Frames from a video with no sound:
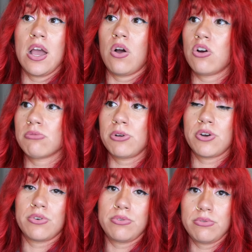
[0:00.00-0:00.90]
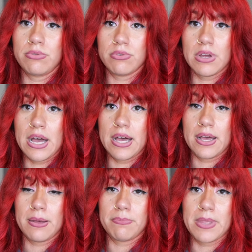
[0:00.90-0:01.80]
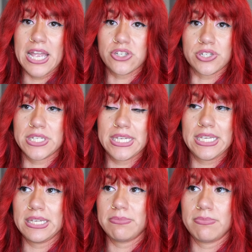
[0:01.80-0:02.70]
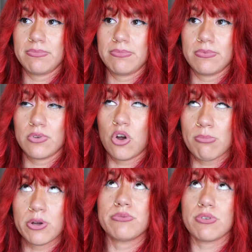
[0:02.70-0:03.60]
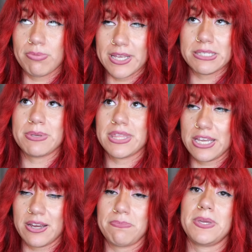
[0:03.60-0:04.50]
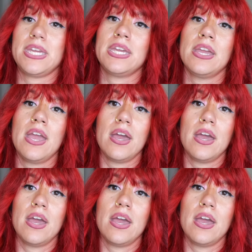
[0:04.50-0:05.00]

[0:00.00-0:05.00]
hormone, HRT, hormone replacement therapy